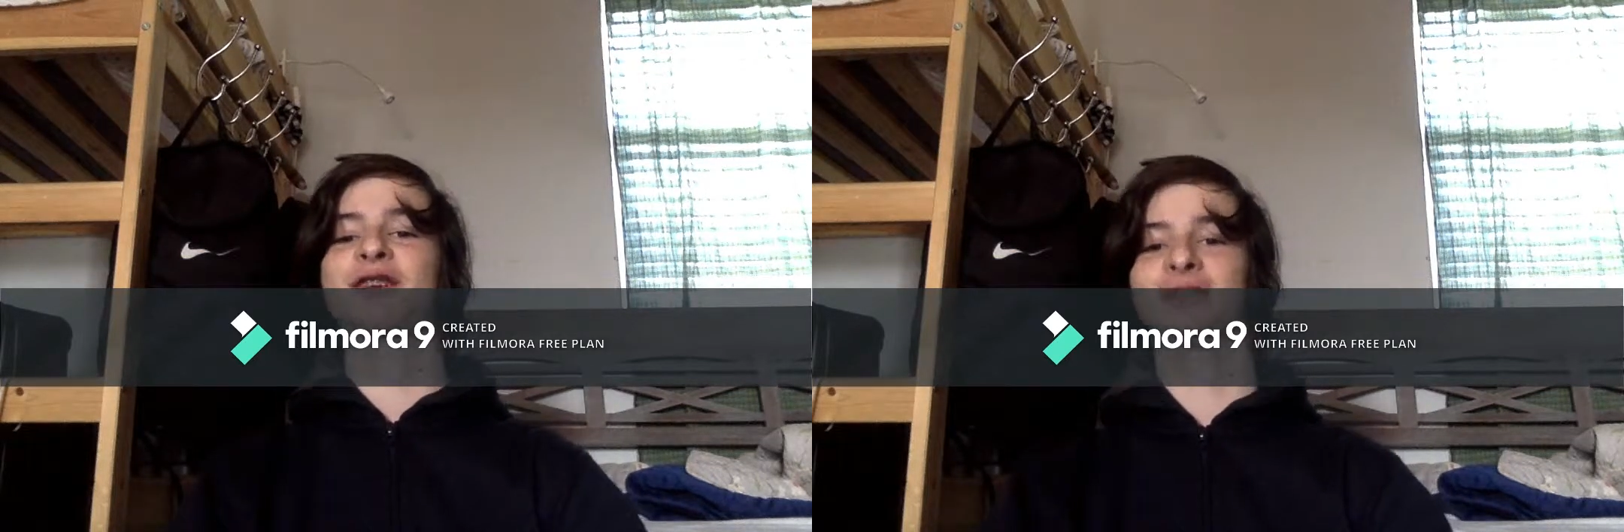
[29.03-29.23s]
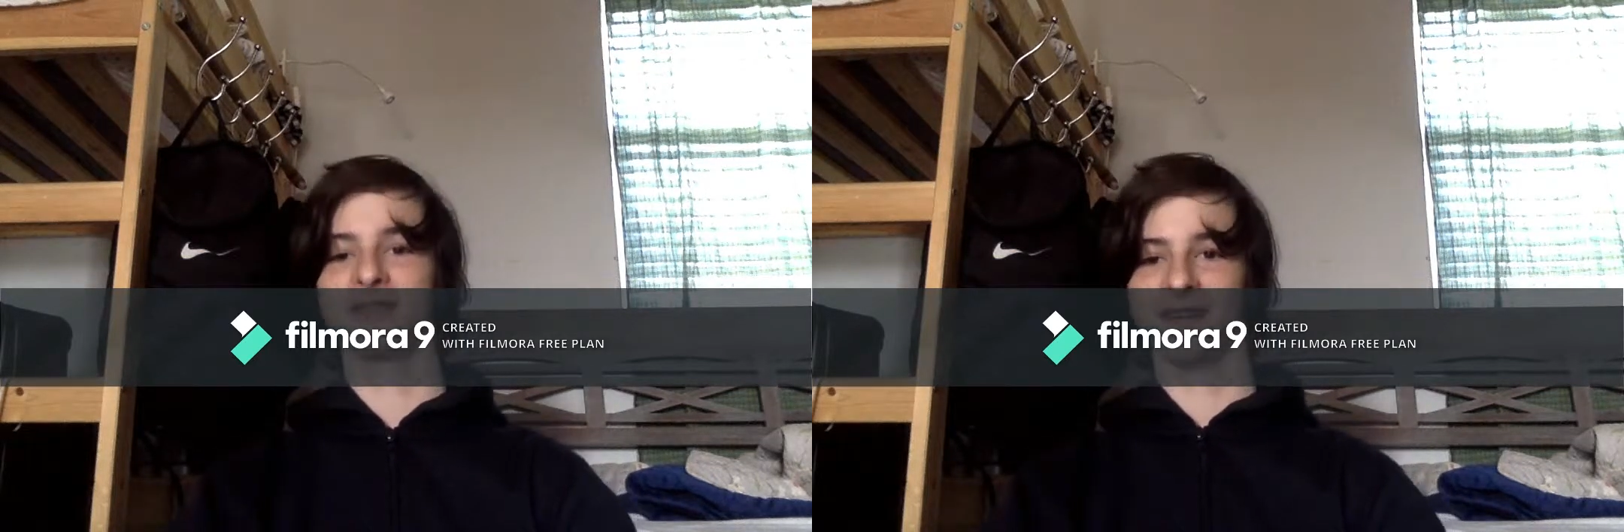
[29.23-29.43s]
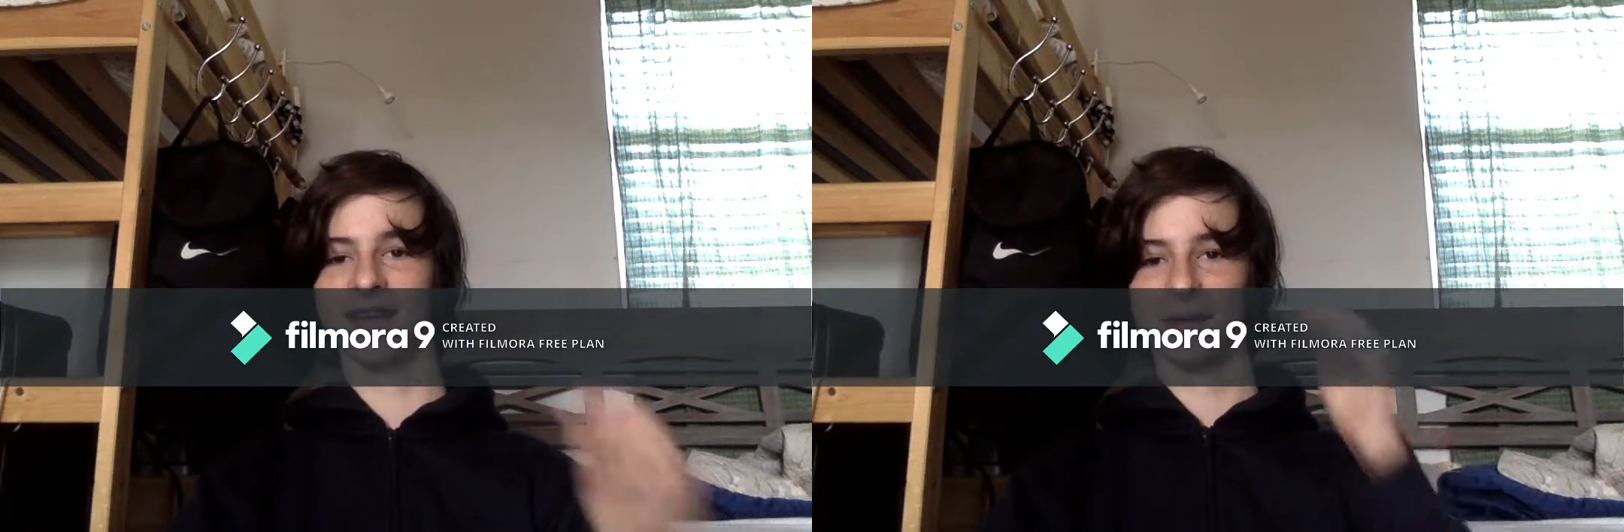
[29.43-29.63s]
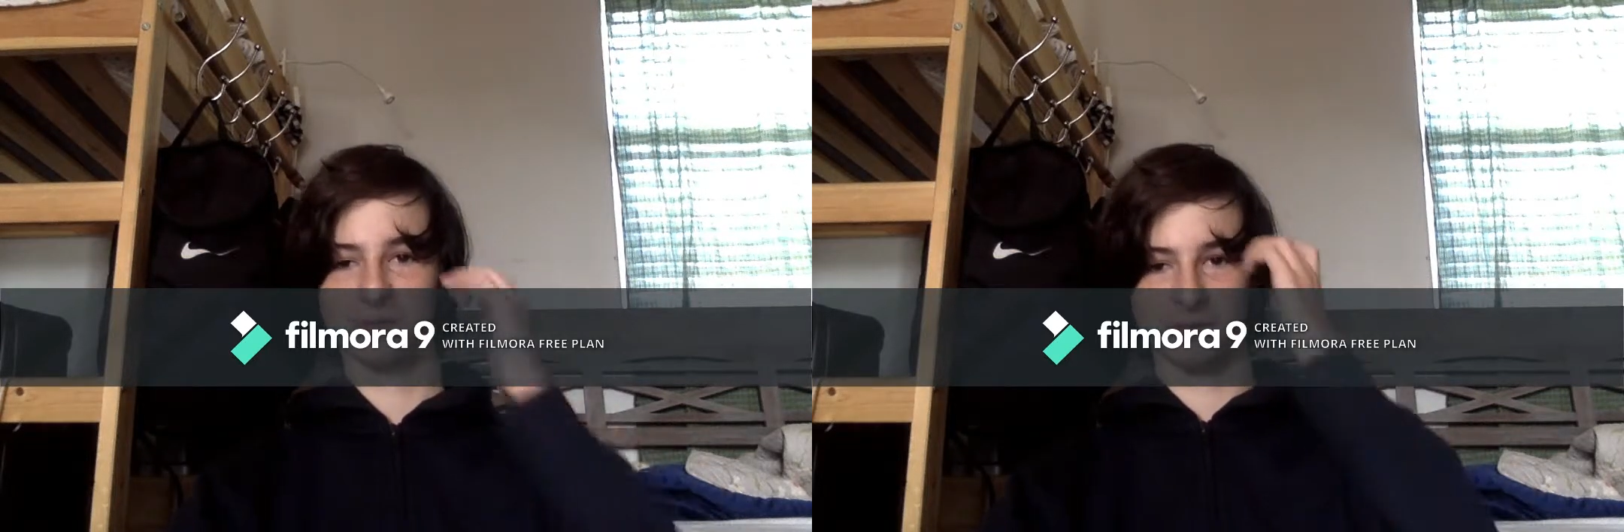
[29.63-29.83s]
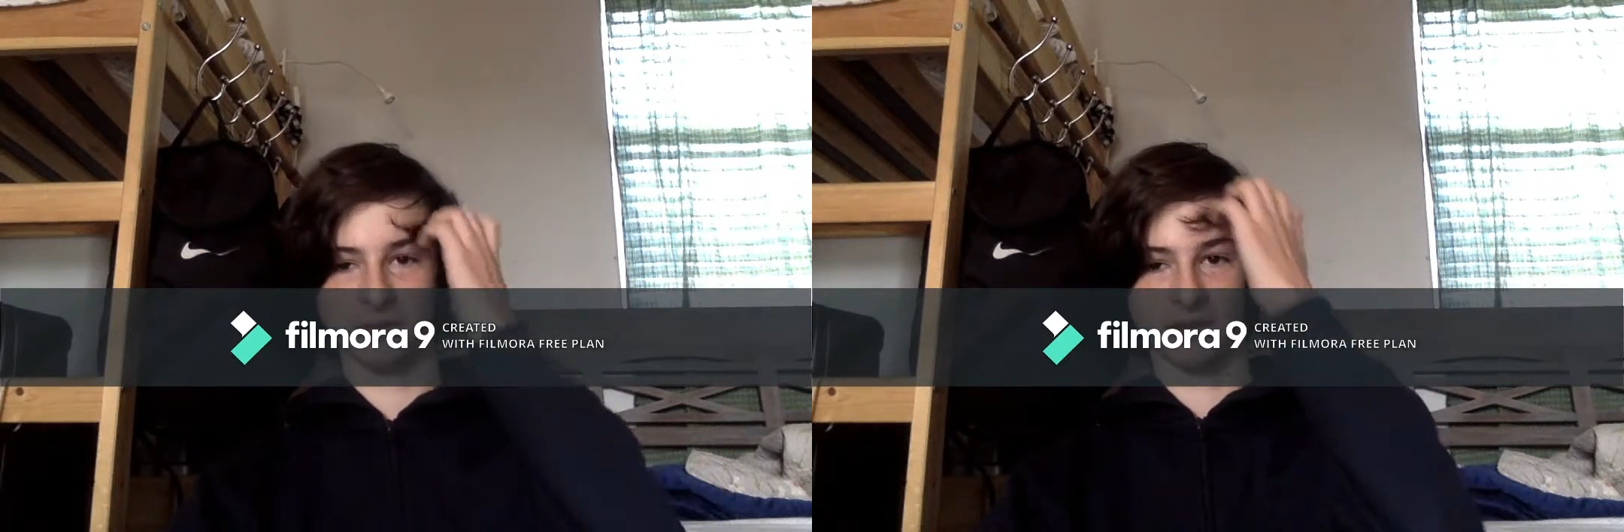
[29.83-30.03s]
Today I'm going to
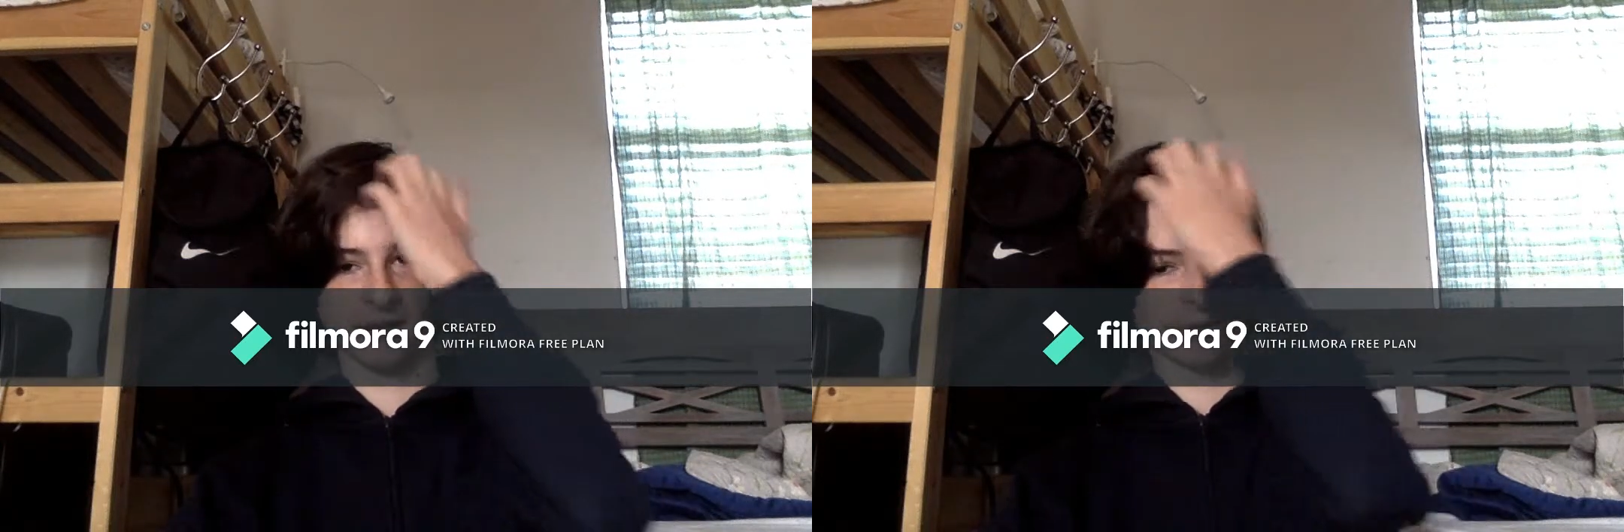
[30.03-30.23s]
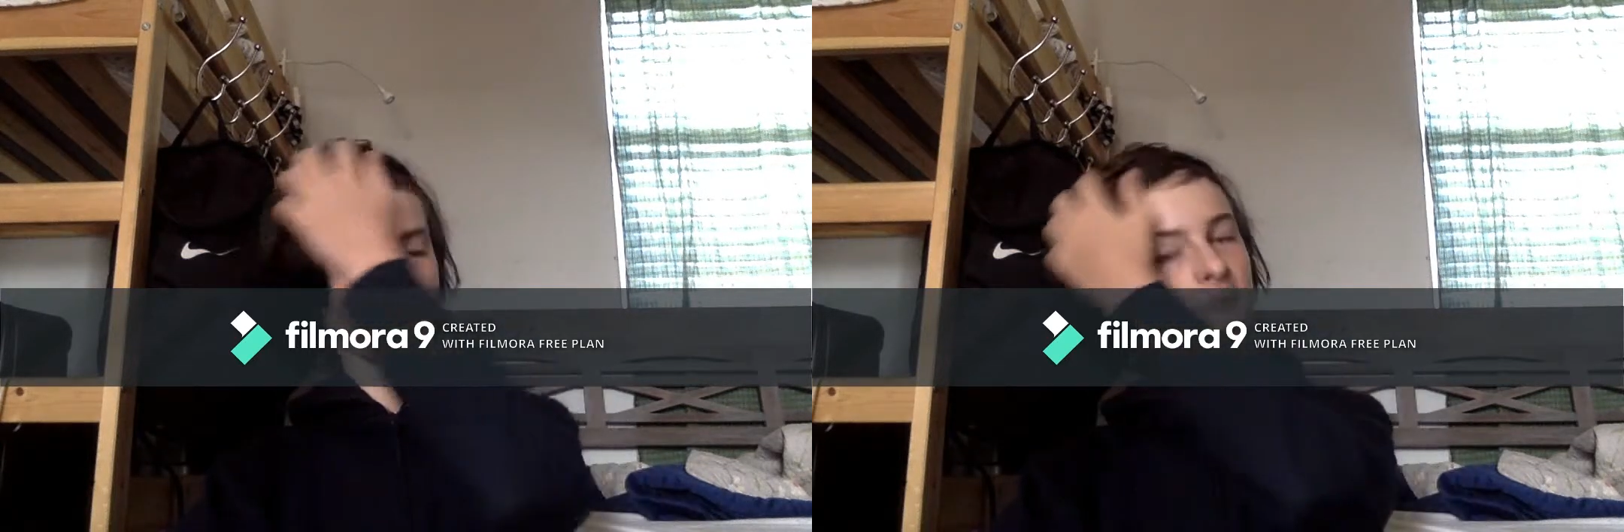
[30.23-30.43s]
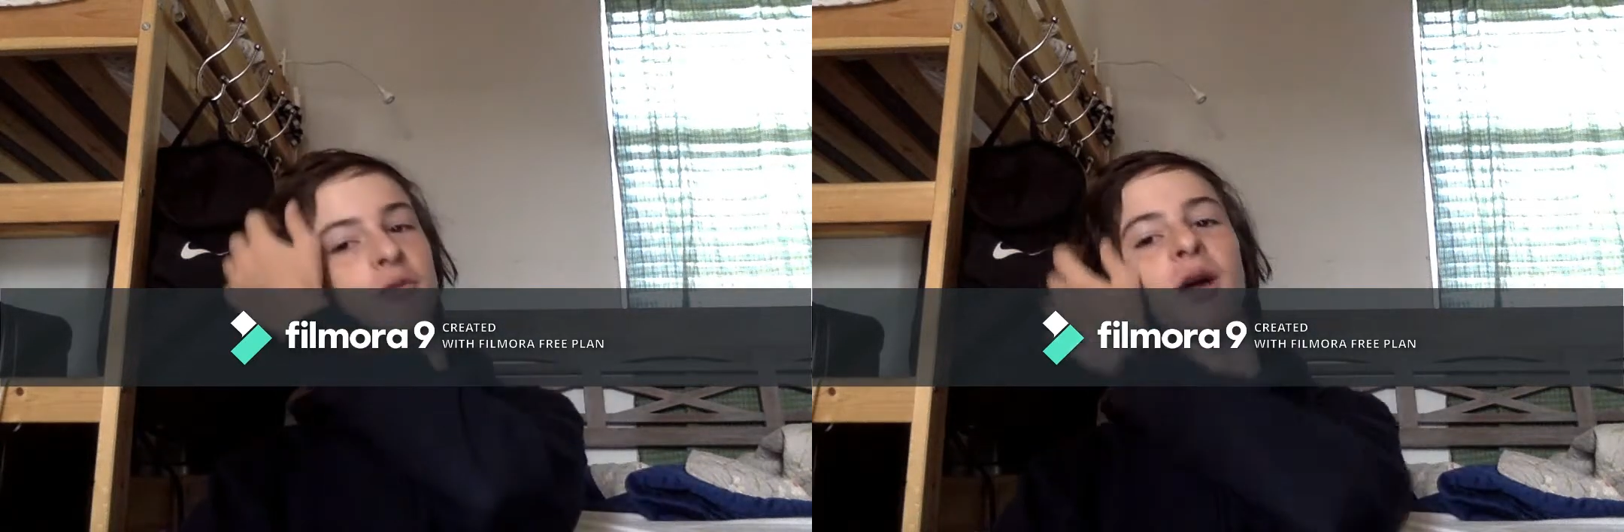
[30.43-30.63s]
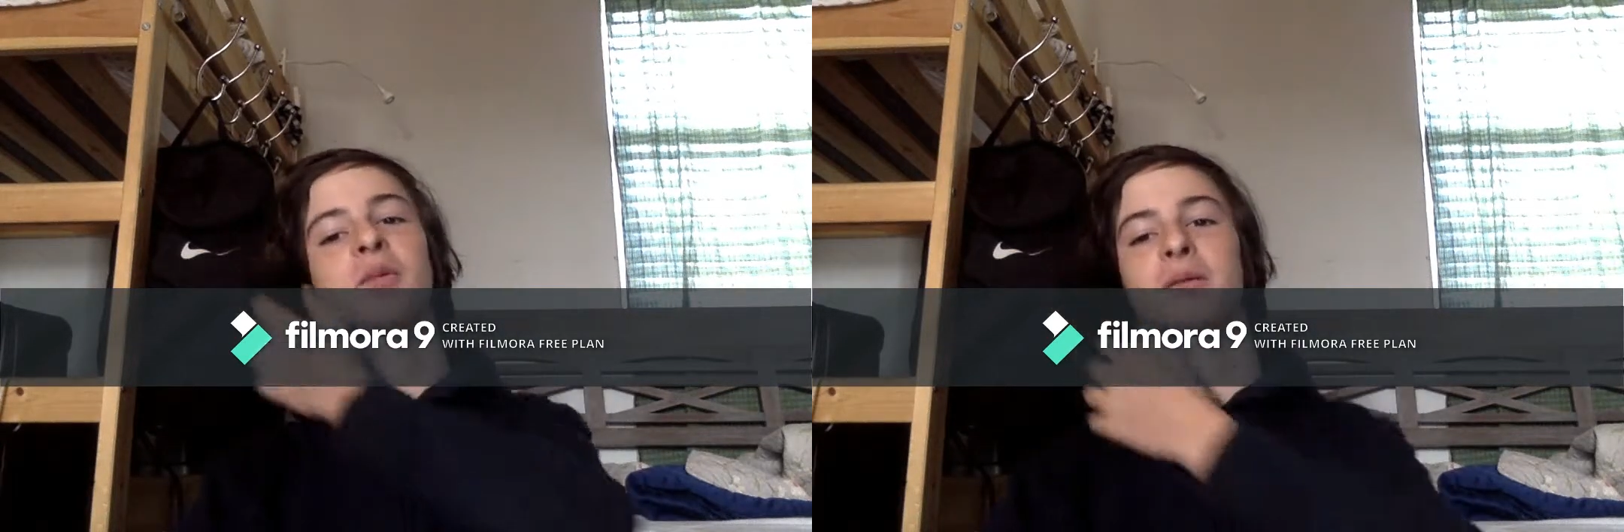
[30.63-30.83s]
be talking about probably